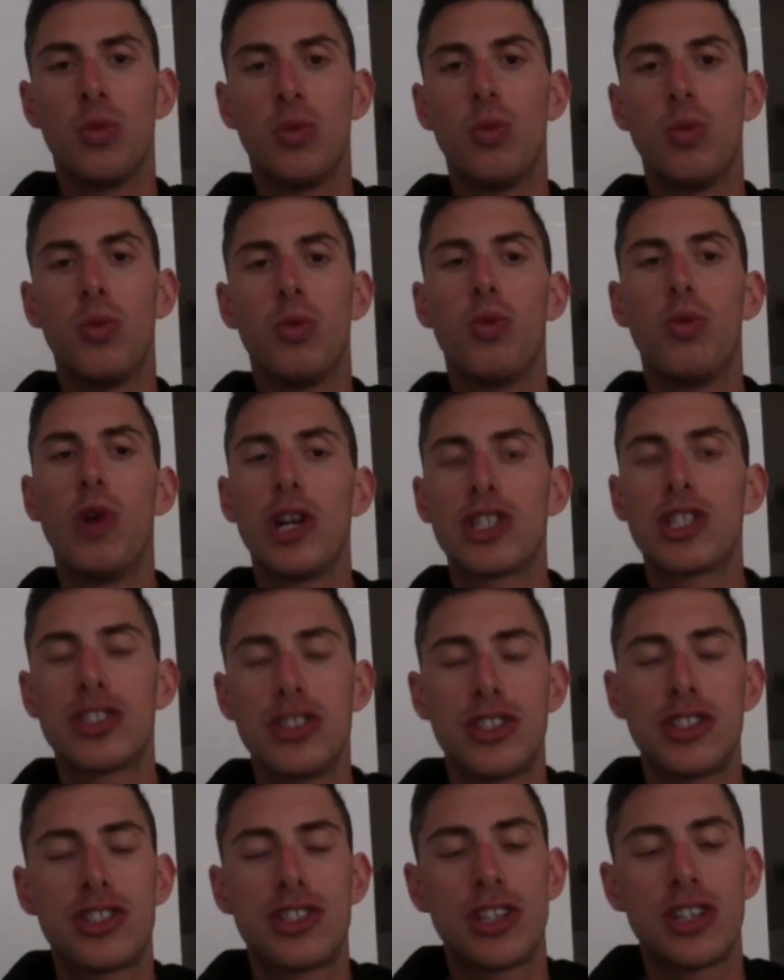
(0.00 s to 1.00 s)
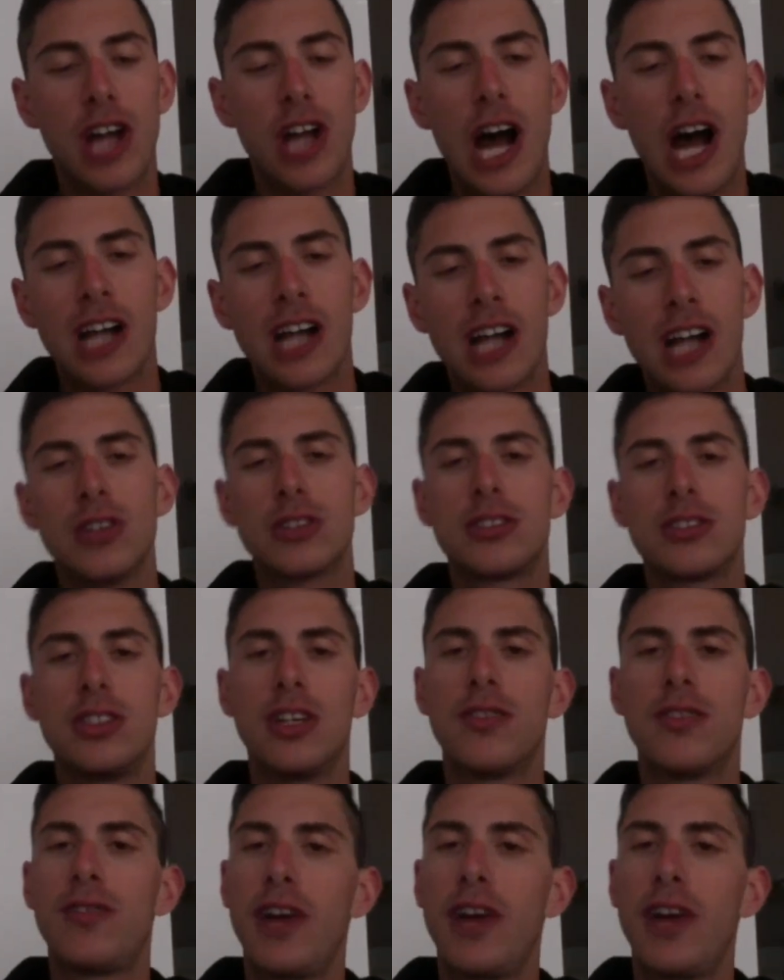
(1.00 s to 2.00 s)
What should Chicago
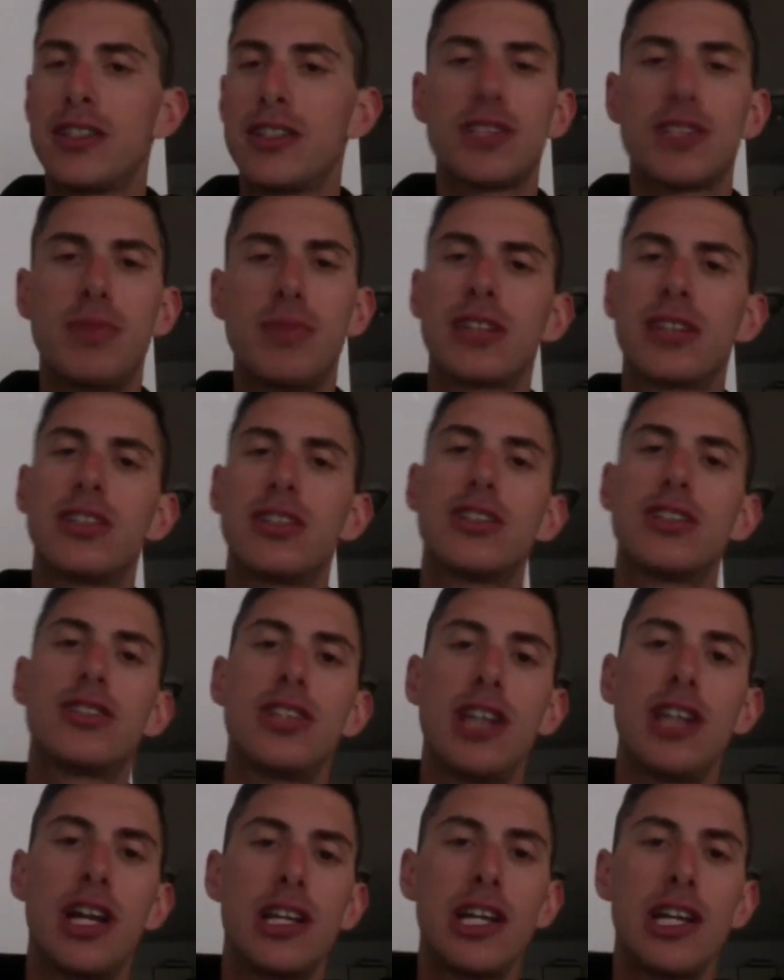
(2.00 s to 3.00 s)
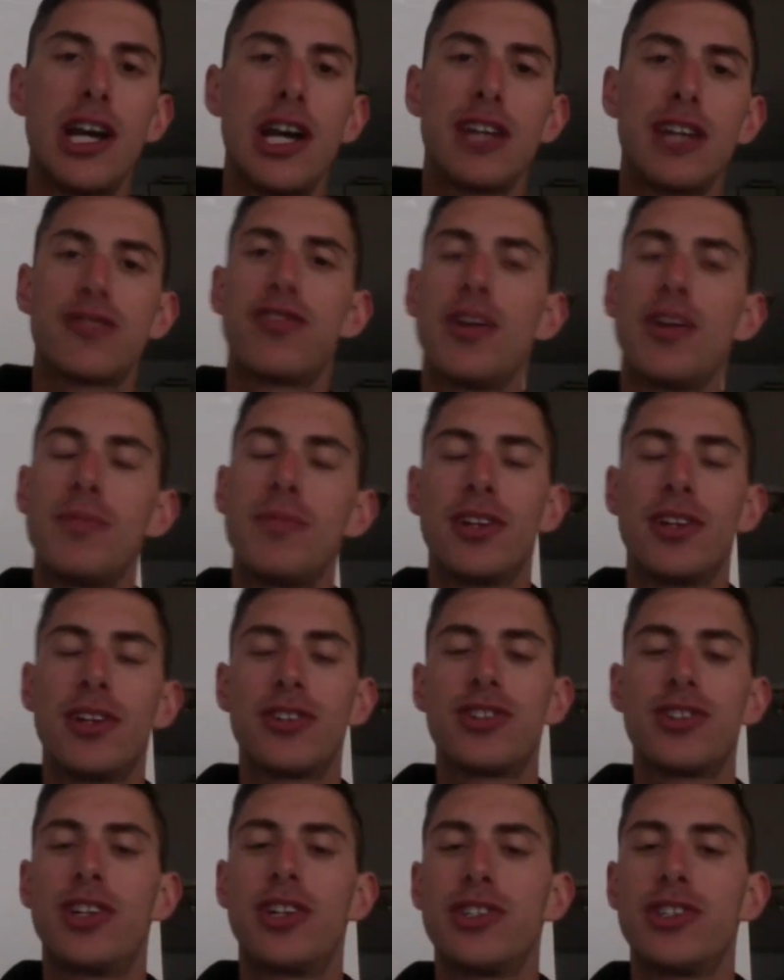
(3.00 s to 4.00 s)
Steel fans expect to see on the ice from you
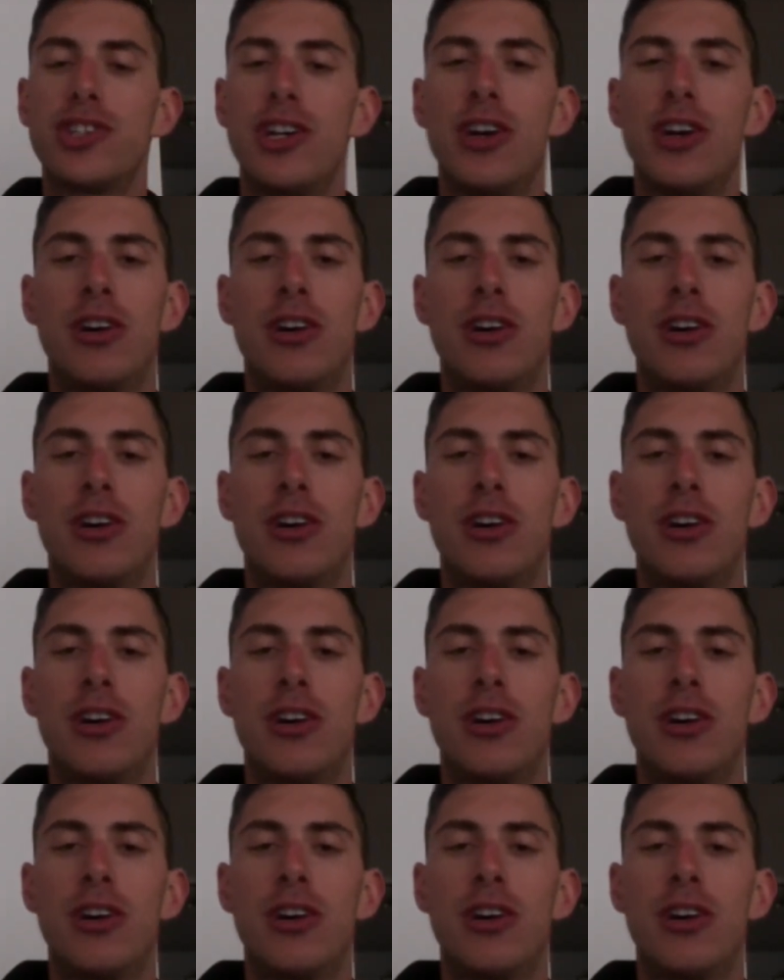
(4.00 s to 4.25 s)
this year, Joe?